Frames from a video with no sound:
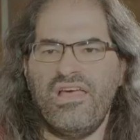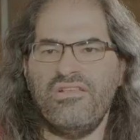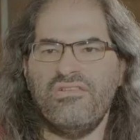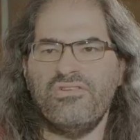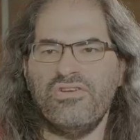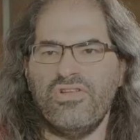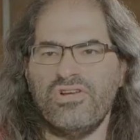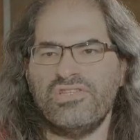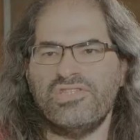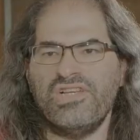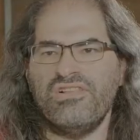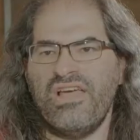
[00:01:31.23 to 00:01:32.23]
and you'll
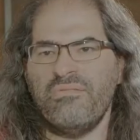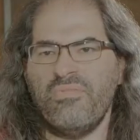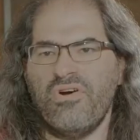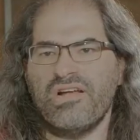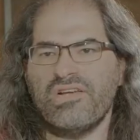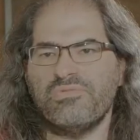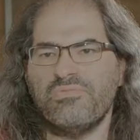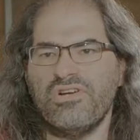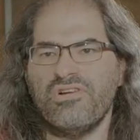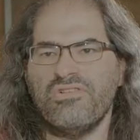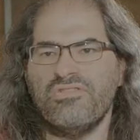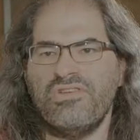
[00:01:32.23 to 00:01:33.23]
look to see landmarks
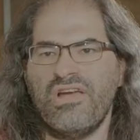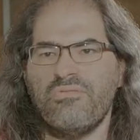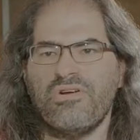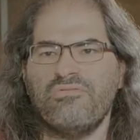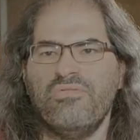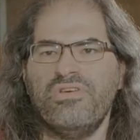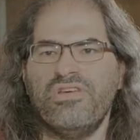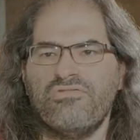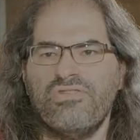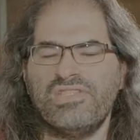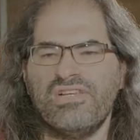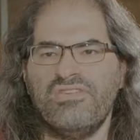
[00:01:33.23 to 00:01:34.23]
where the network will be
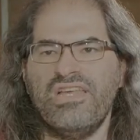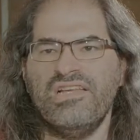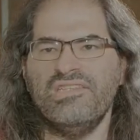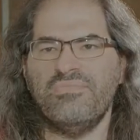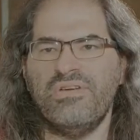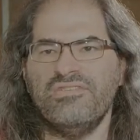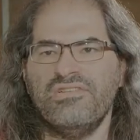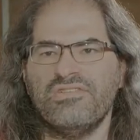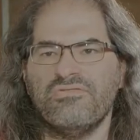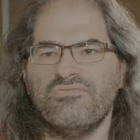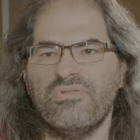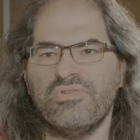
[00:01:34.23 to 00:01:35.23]
increasingly
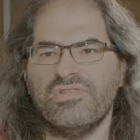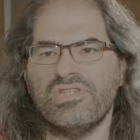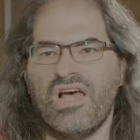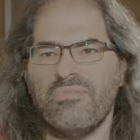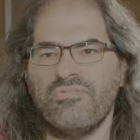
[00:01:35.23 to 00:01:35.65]
independent of Ripple's